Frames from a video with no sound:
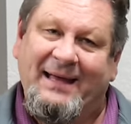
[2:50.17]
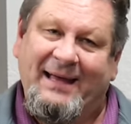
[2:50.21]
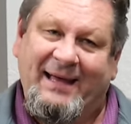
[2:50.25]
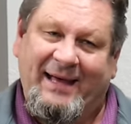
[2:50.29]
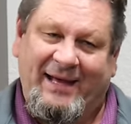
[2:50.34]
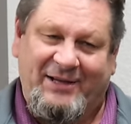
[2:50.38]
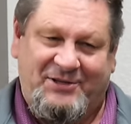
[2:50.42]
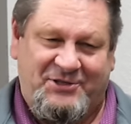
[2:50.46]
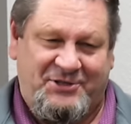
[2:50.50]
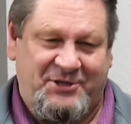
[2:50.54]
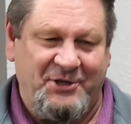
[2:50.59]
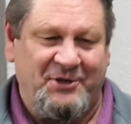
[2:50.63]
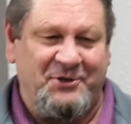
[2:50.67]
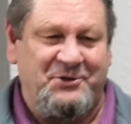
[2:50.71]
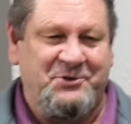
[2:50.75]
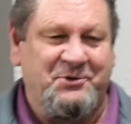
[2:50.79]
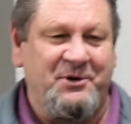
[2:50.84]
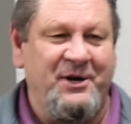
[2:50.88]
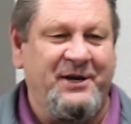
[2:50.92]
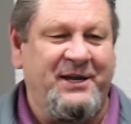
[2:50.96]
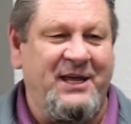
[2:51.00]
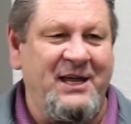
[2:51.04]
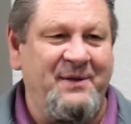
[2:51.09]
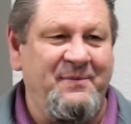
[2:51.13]
It's still
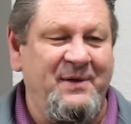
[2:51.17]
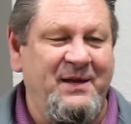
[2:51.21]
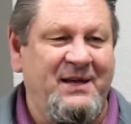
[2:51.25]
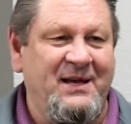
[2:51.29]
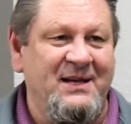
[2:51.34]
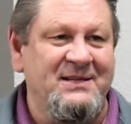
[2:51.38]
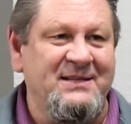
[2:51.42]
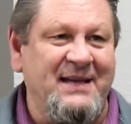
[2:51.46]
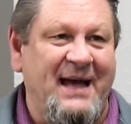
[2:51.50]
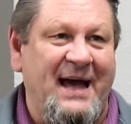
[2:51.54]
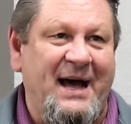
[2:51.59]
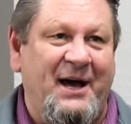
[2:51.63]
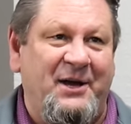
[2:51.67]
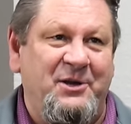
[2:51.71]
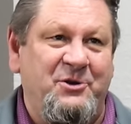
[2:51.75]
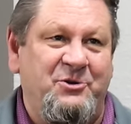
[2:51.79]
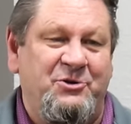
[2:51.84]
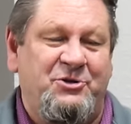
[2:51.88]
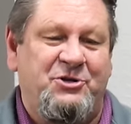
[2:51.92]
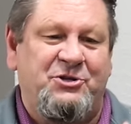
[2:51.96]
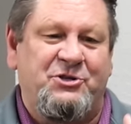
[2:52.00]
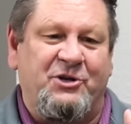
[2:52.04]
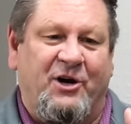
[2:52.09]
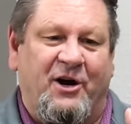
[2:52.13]
tricky because of how you
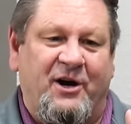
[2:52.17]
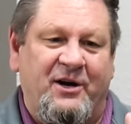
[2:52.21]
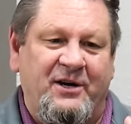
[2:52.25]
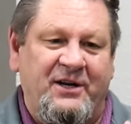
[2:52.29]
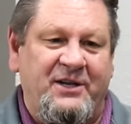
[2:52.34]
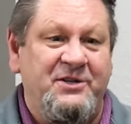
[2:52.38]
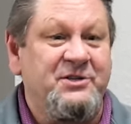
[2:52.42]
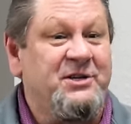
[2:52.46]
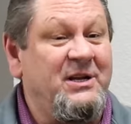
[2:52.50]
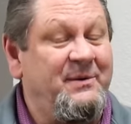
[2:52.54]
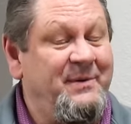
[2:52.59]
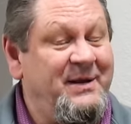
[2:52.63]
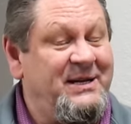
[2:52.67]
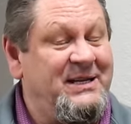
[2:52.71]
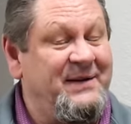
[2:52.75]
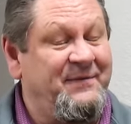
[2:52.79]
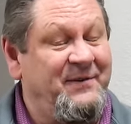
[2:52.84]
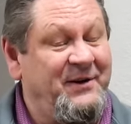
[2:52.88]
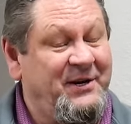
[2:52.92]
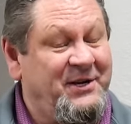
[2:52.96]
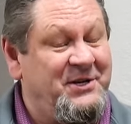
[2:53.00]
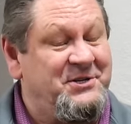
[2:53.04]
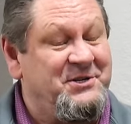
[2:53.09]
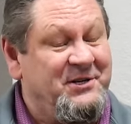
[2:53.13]
start is going to be
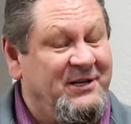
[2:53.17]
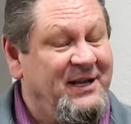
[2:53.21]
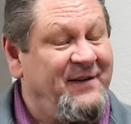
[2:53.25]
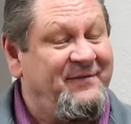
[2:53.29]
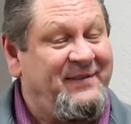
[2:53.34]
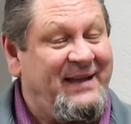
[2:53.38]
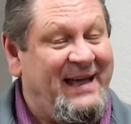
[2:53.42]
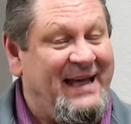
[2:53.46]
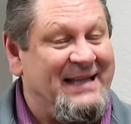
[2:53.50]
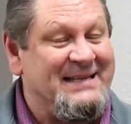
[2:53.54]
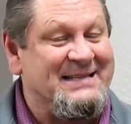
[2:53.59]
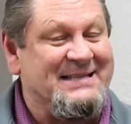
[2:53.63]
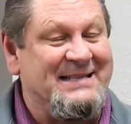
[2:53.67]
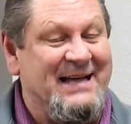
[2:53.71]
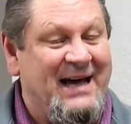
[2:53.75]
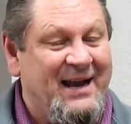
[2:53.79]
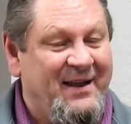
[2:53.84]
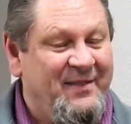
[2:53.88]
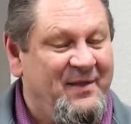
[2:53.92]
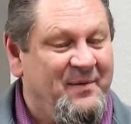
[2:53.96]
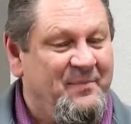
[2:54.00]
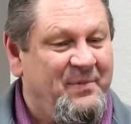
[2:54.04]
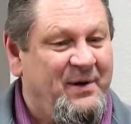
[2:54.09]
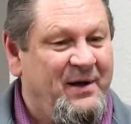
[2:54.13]
different because your left hand's not
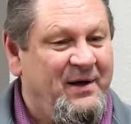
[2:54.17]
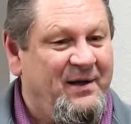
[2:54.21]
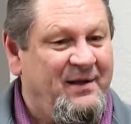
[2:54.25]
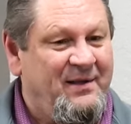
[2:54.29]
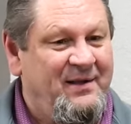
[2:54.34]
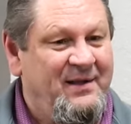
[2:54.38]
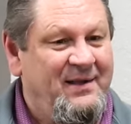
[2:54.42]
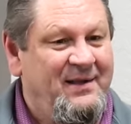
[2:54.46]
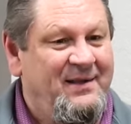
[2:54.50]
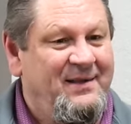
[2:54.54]
on the ball.